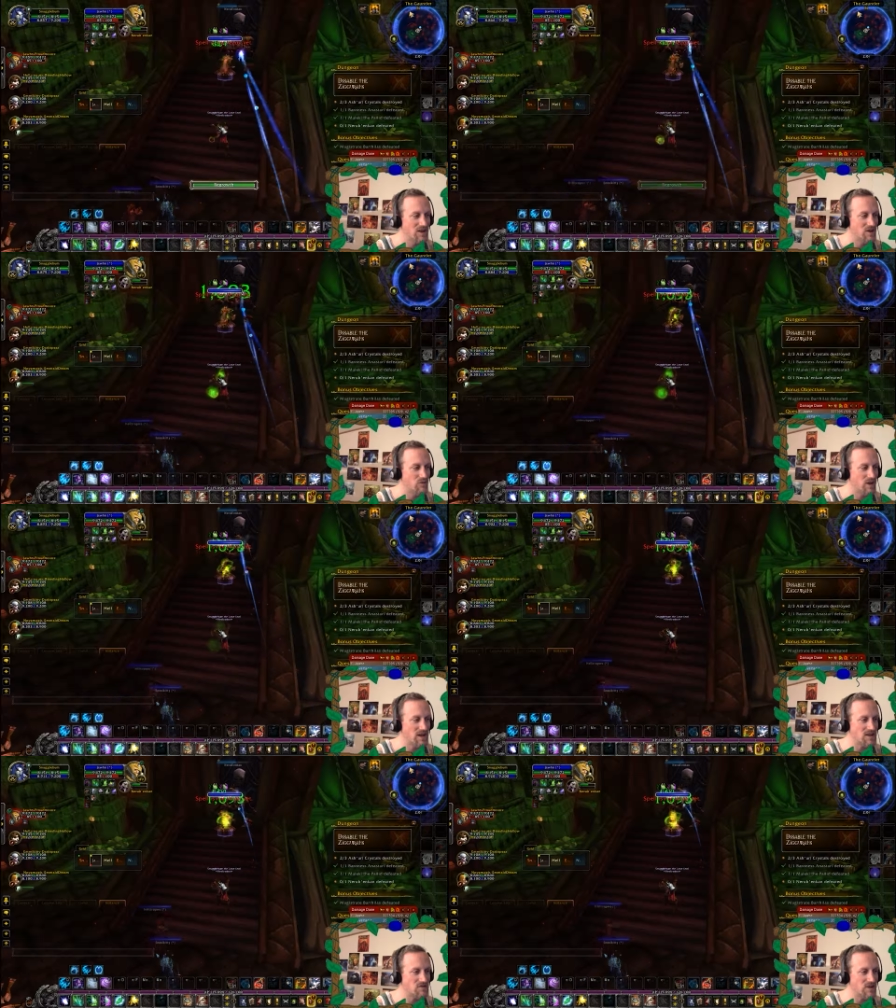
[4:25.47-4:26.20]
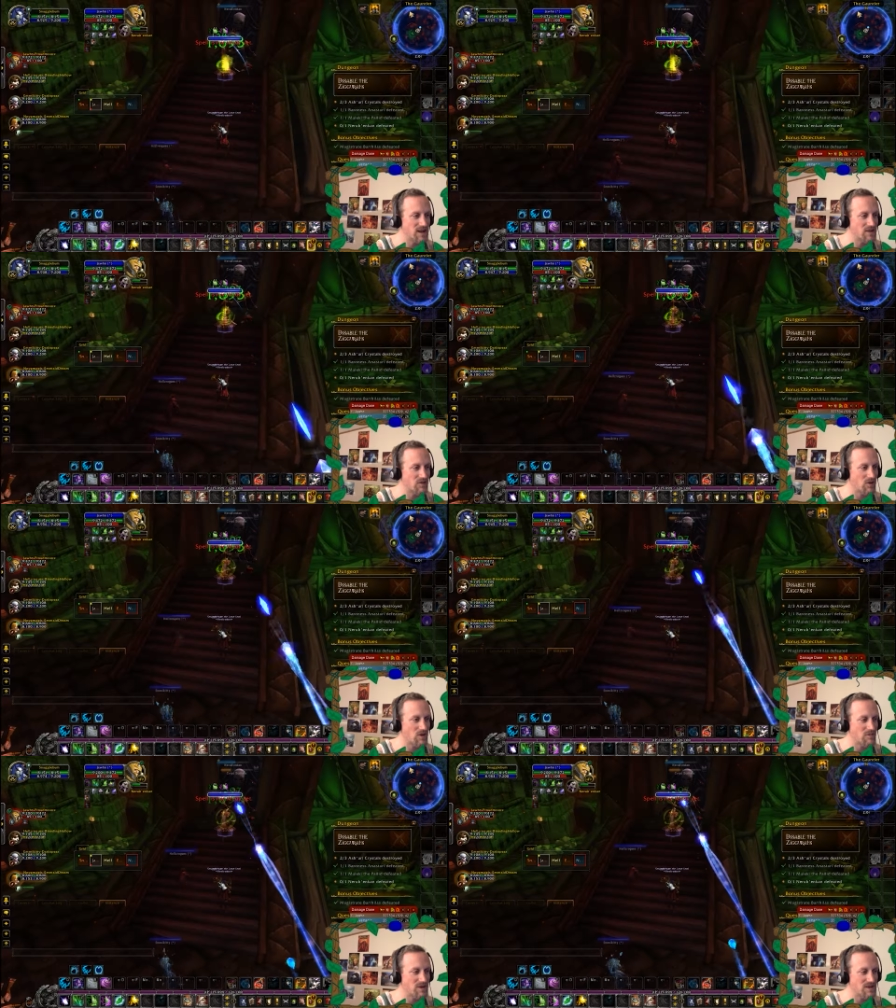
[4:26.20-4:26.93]
Why you trying to
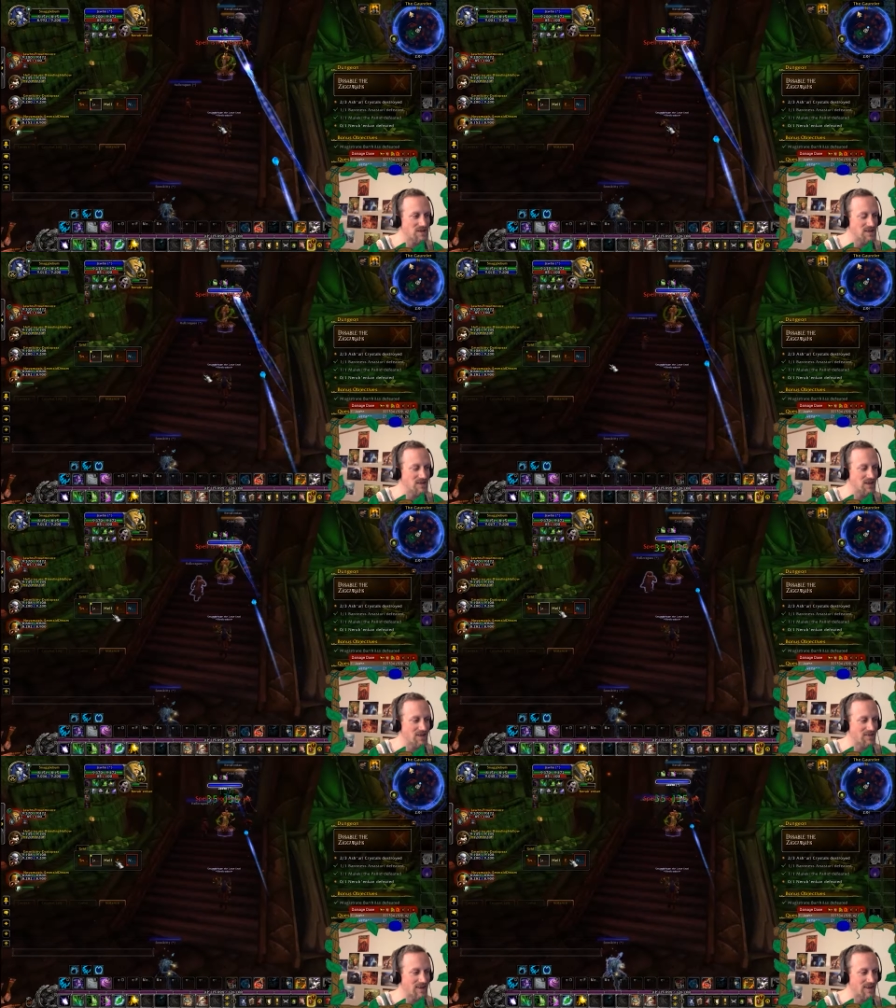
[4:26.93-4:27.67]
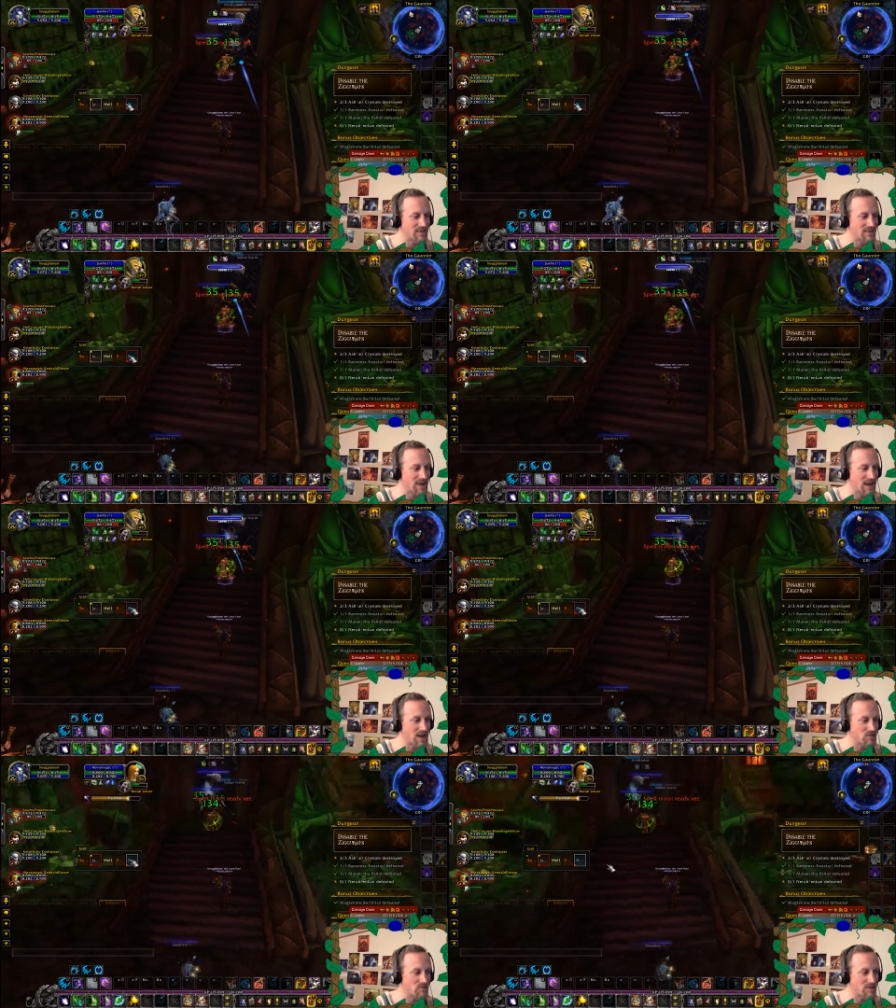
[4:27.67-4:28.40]
talk a bunch of nonsense that I
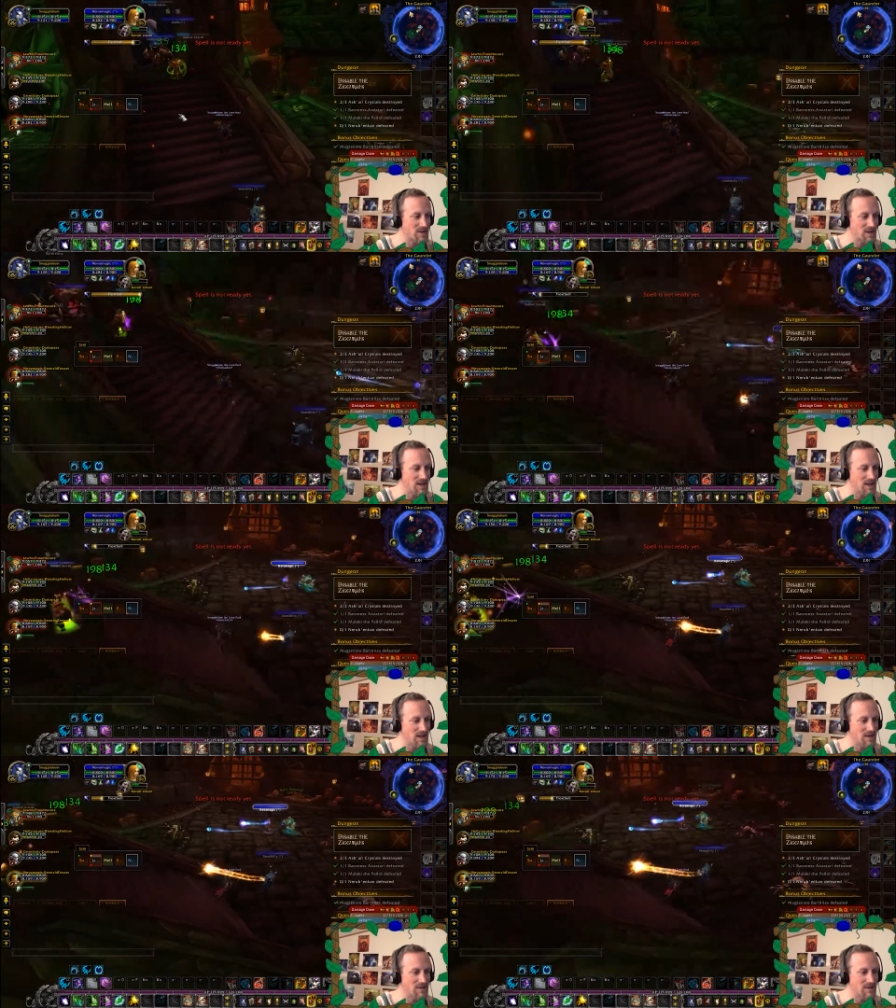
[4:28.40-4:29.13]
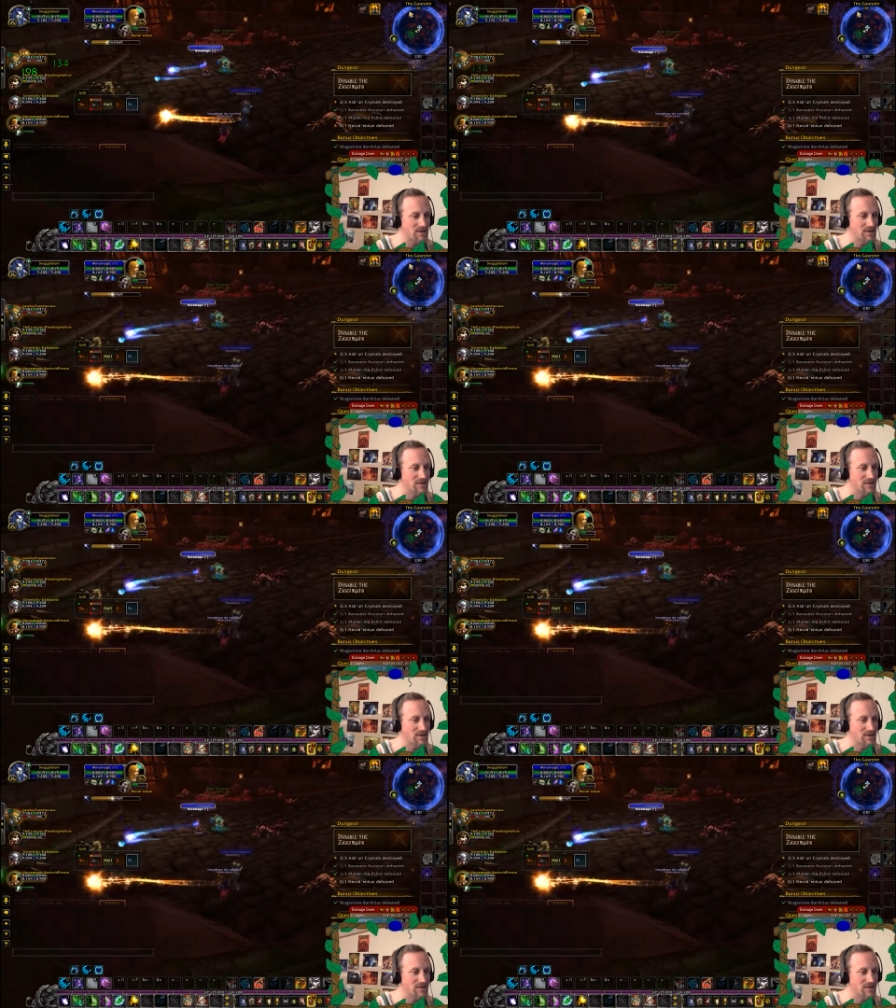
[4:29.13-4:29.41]
don't want to hear?